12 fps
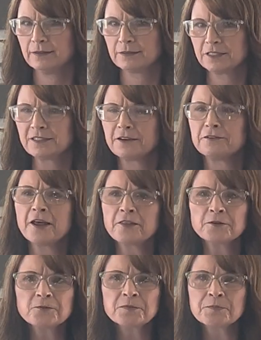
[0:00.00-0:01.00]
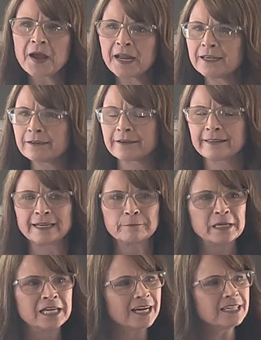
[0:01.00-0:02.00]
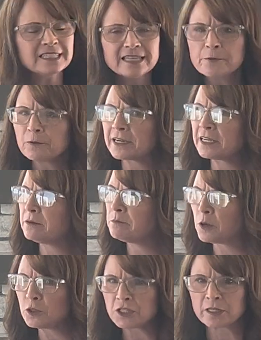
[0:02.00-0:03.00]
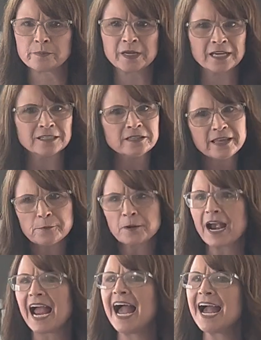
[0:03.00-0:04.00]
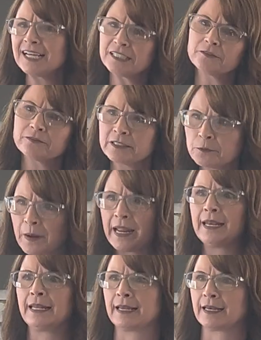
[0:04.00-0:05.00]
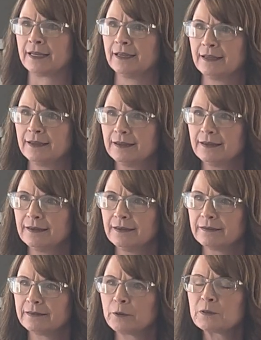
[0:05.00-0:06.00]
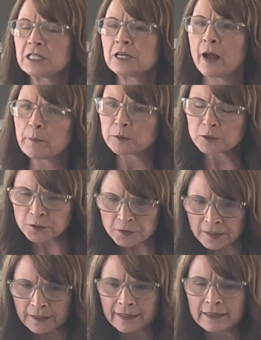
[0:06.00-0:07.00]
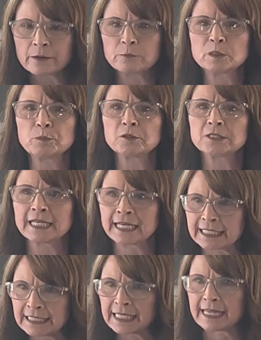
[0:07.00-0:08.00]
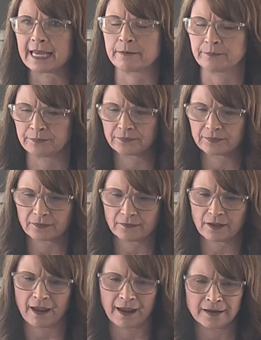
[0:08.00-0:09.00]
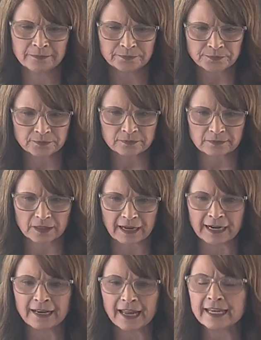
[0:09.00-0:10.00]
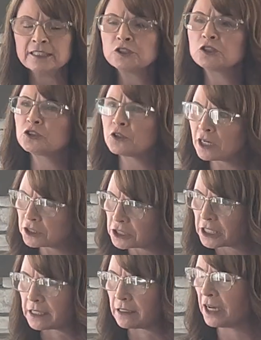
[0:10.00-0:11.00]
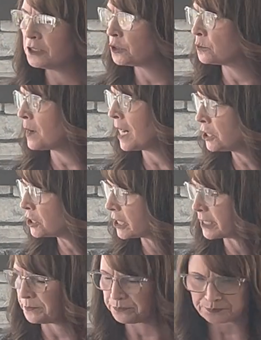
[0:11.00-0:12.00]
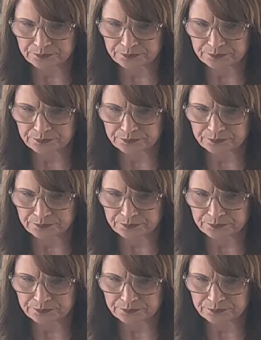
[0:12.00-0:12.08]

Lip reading: Just another reminder that because they were in motion, because they were actively waiting, there was an opportunity that was presented to them, okay? An instruction, a direction.